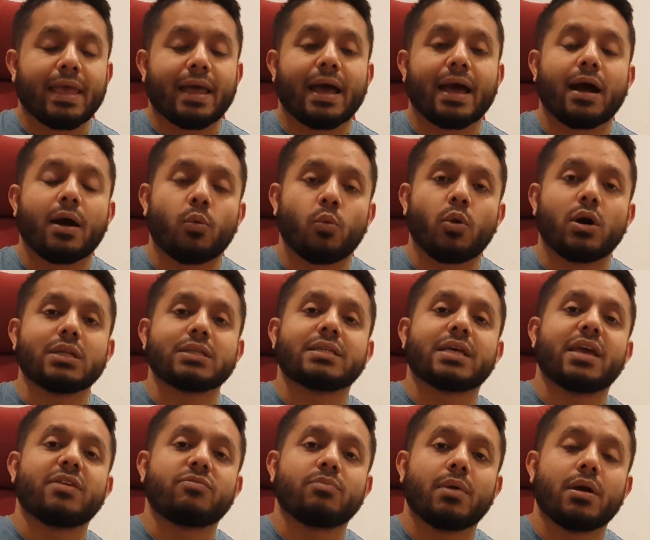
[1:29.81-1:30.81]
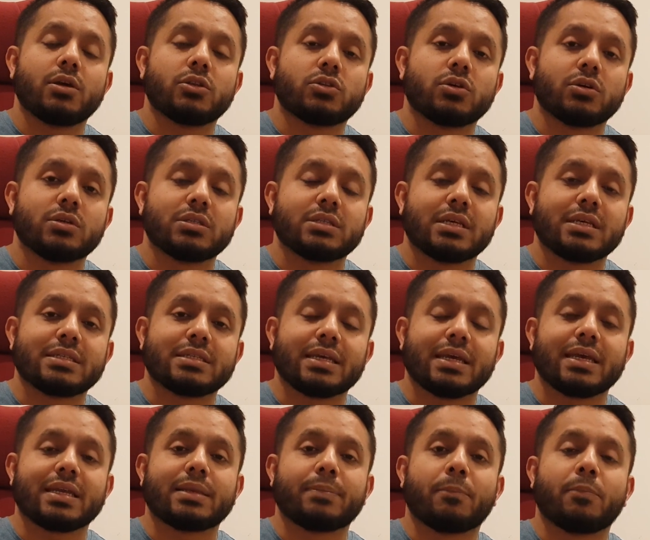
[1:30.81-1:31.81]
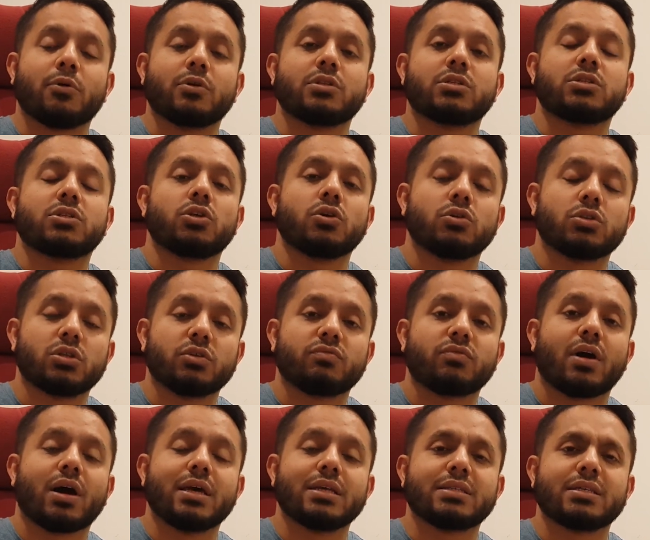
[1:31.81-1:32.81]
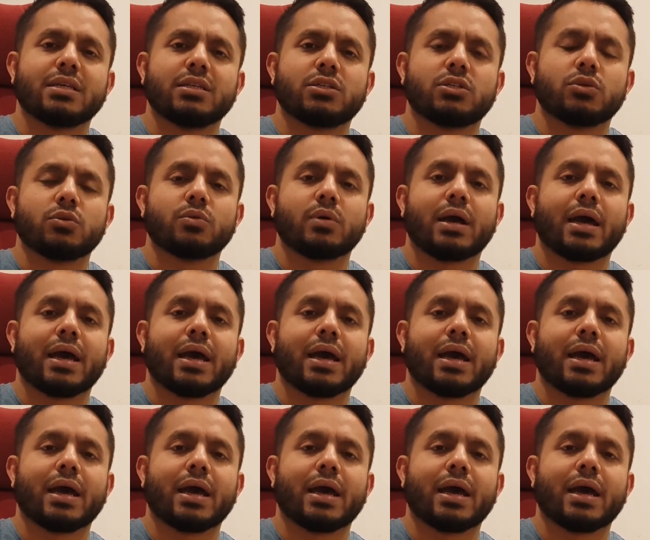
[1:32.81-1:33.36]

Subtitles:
And what safe mode does is it puts your device into